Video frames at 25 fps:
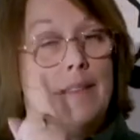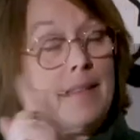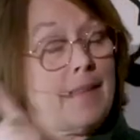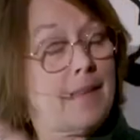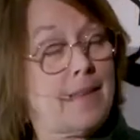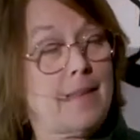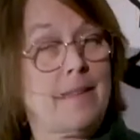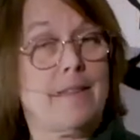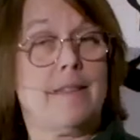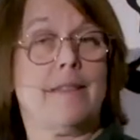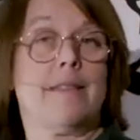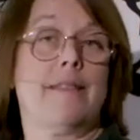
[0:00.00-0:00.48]

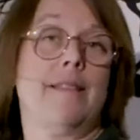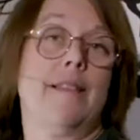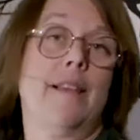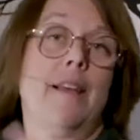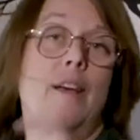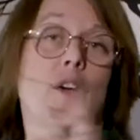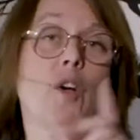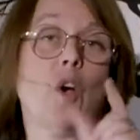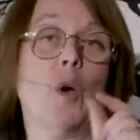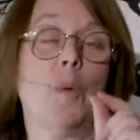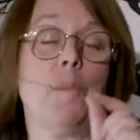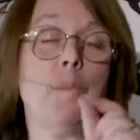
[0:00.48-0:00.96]
is
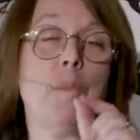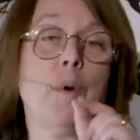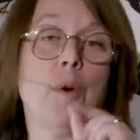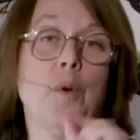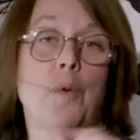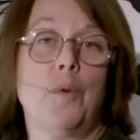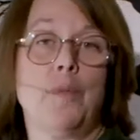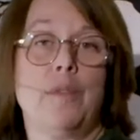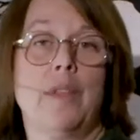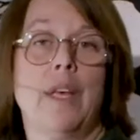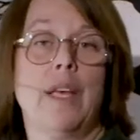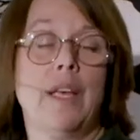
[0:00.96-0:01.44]
a
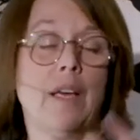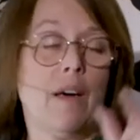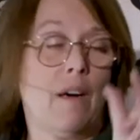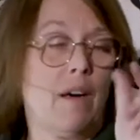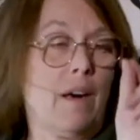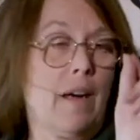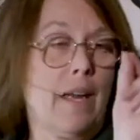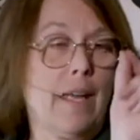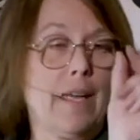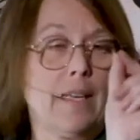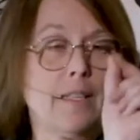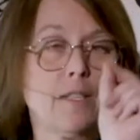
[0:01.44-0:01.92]
combo. They
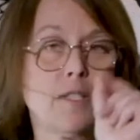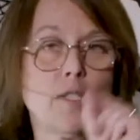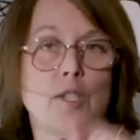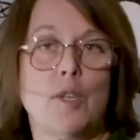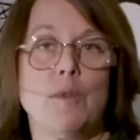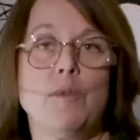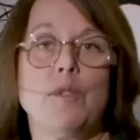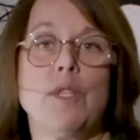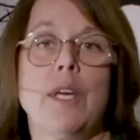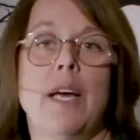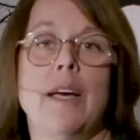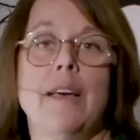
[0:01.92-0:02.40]
are like
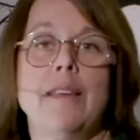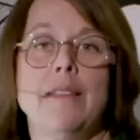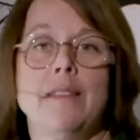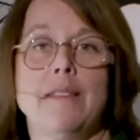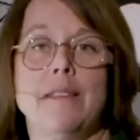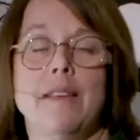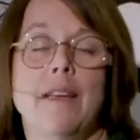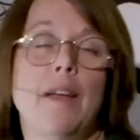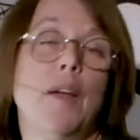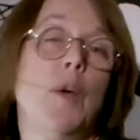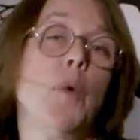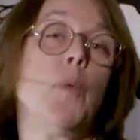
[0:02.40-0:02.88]
so
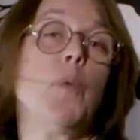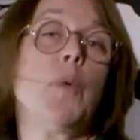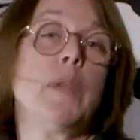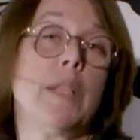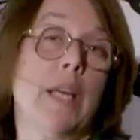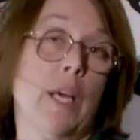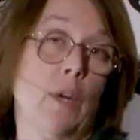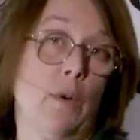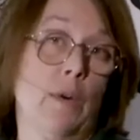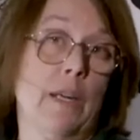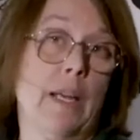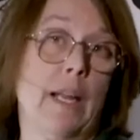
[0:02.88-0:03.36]
tight.
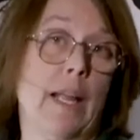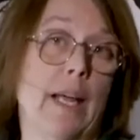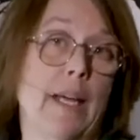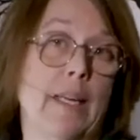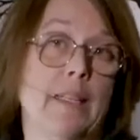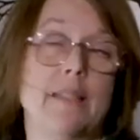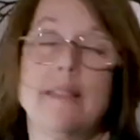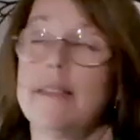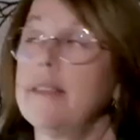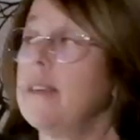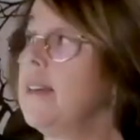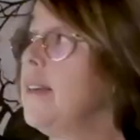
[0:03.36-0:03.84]
Without
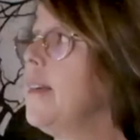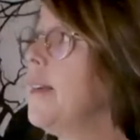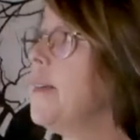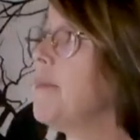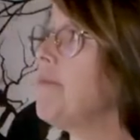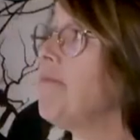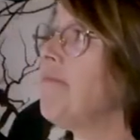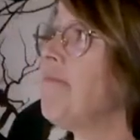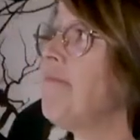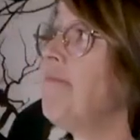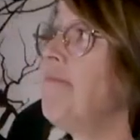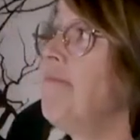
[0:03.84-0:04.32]
light,
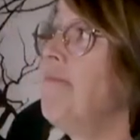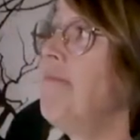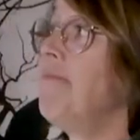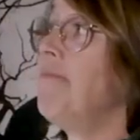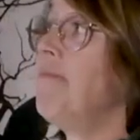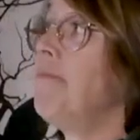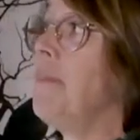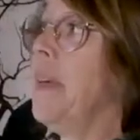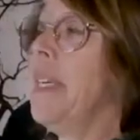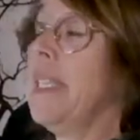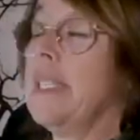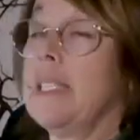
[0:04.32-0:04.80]

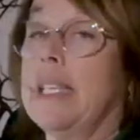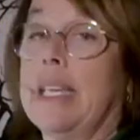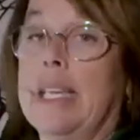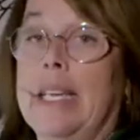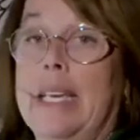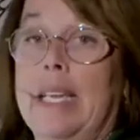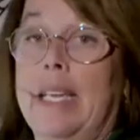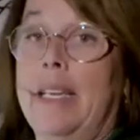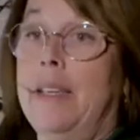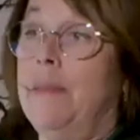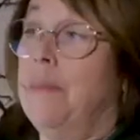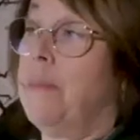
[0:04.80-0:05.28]

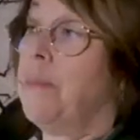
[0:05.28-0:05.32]
basically,